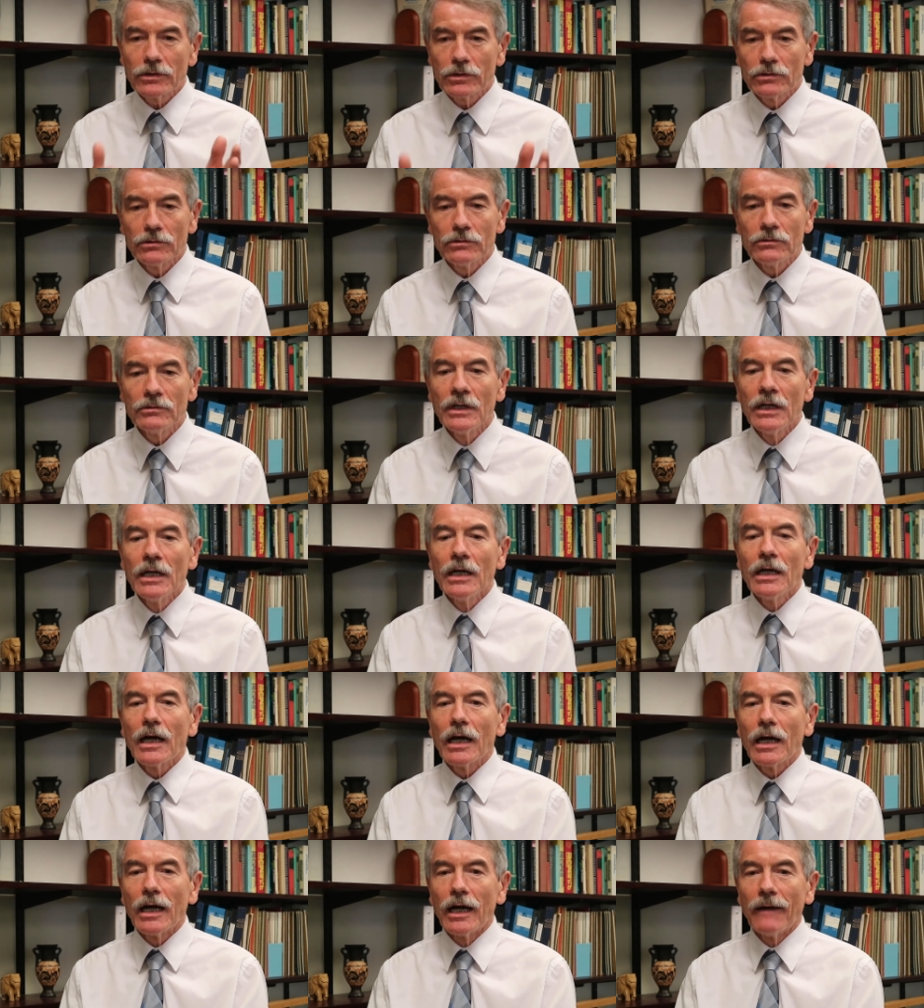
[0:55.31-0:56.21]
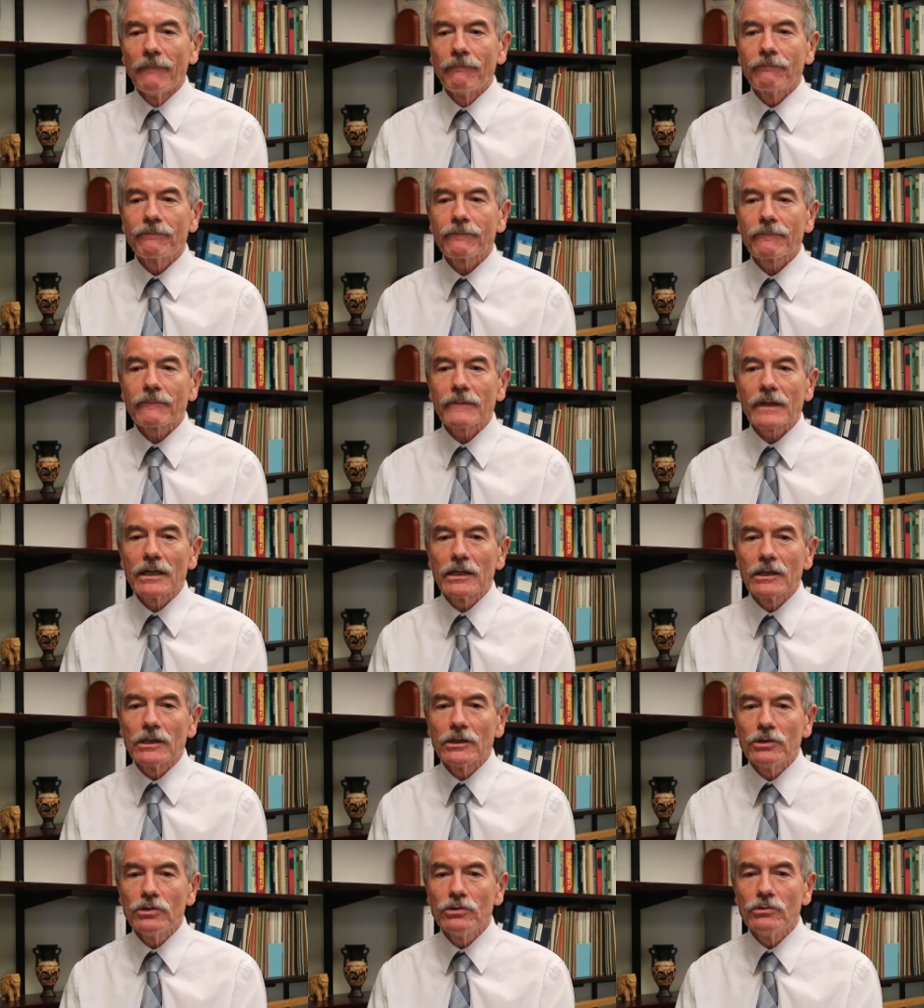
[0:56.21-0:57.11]
who, um,
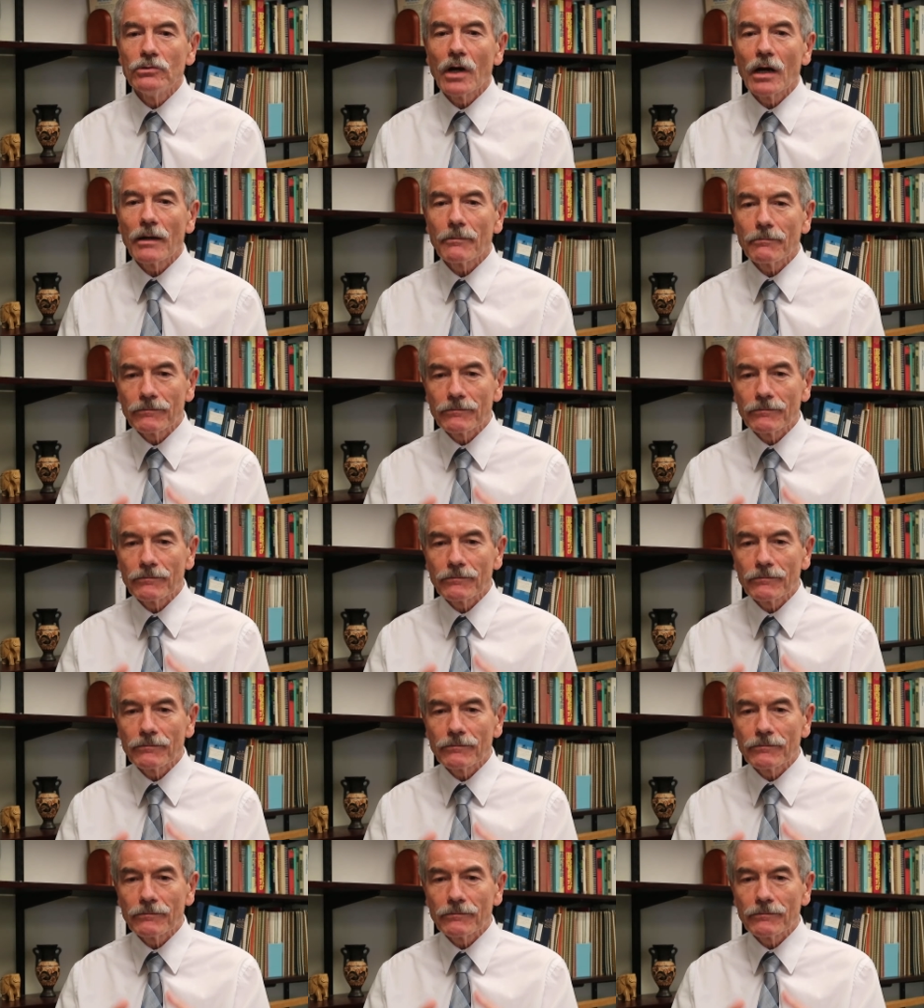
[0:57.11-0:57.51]
who